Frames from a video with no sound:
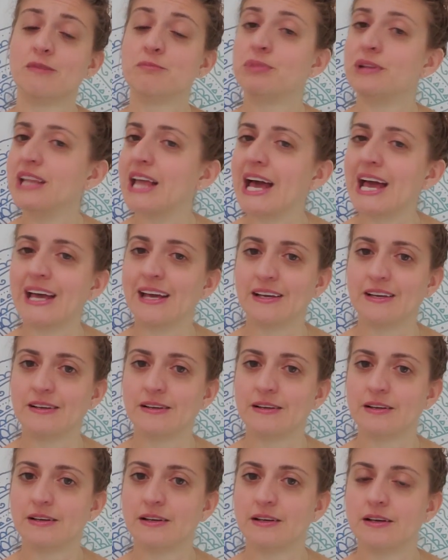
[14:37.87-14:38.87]
Play.
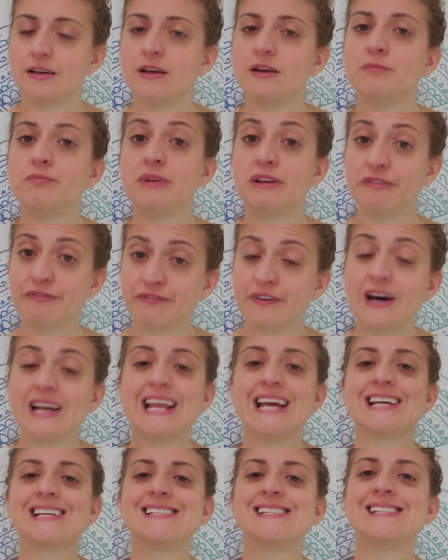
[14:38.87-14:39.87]
Be fun.
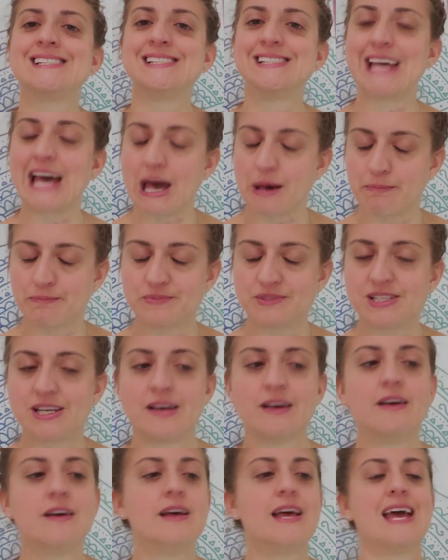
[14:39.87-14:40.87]
Accept.
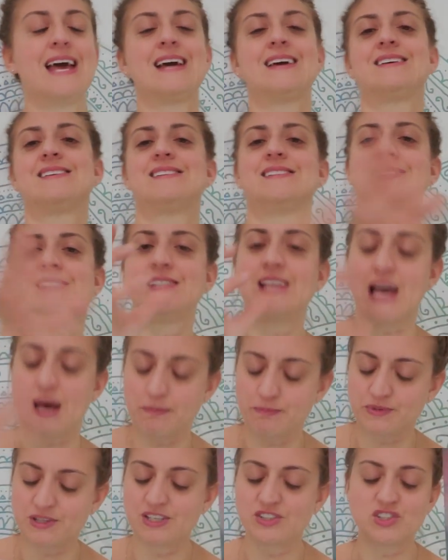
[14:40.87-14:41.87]

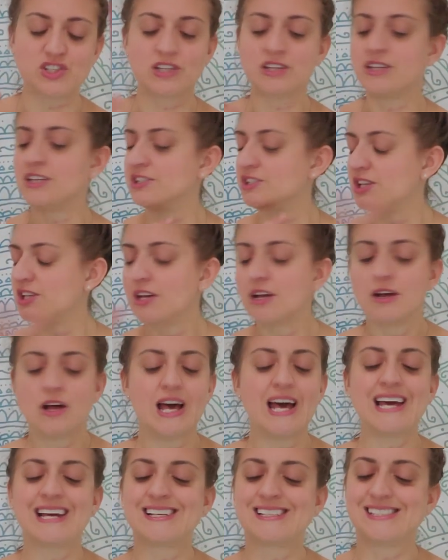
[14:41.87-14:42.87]
Accept. There's this
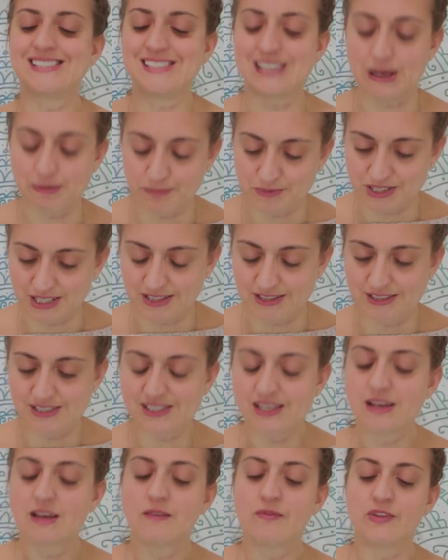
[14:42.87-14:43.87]
acceptance
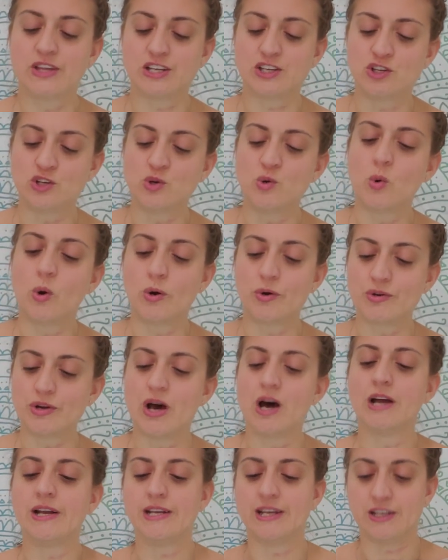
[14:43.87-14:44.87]
that you are
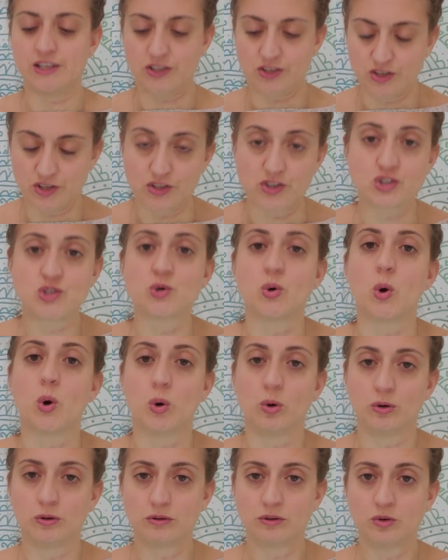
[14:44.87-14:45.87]
not in
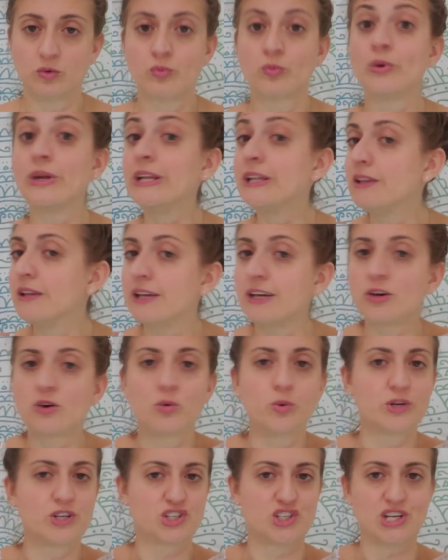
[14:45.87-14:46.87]
control.
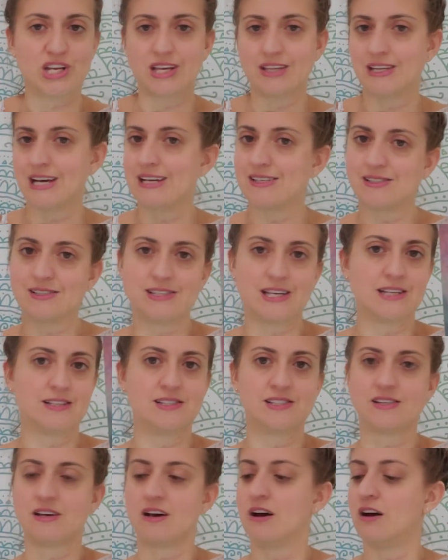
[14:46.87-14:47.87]
Relinquishing that
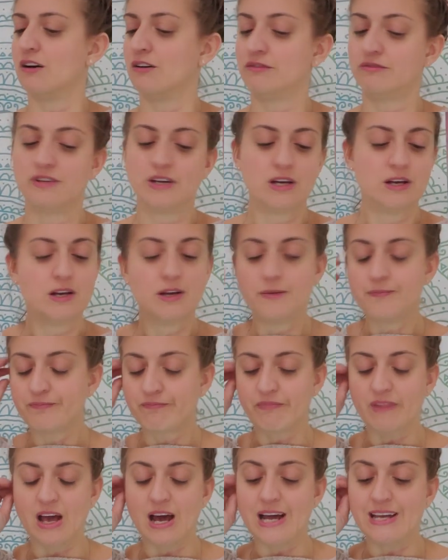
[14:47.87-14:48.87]
sense of,
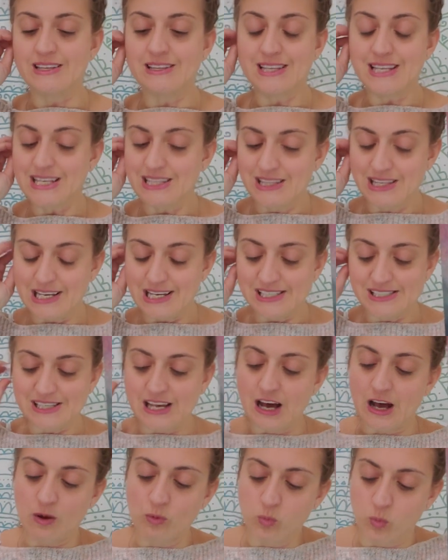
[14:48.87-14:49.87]
I need this,
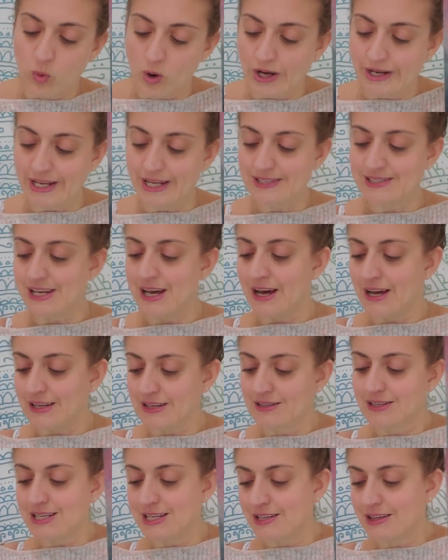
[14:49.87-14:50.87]
I want it, I
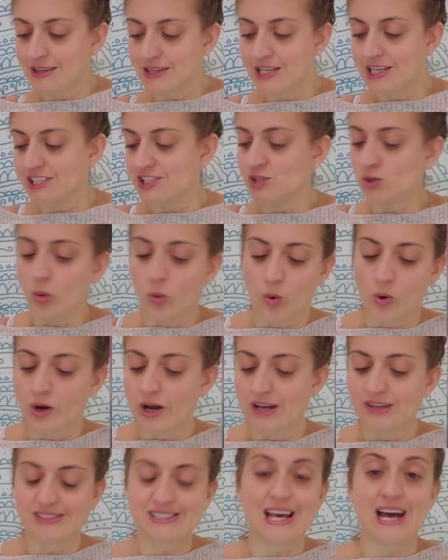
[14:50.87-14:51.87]
need this, or
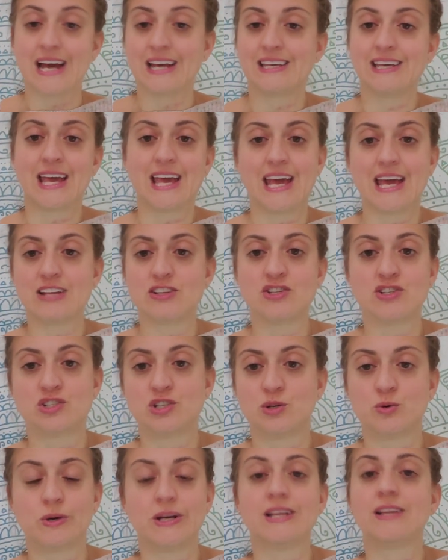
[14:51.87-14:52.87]
else I can't
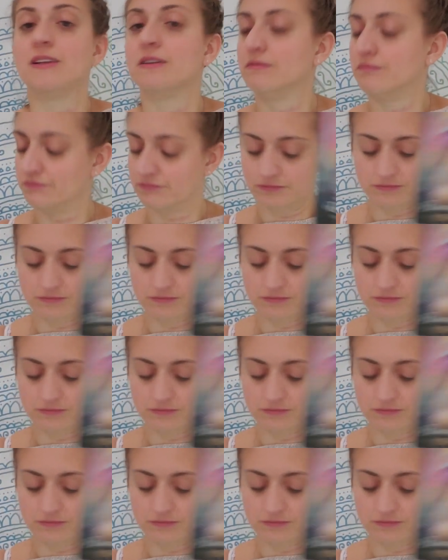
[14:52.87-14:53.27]
do it.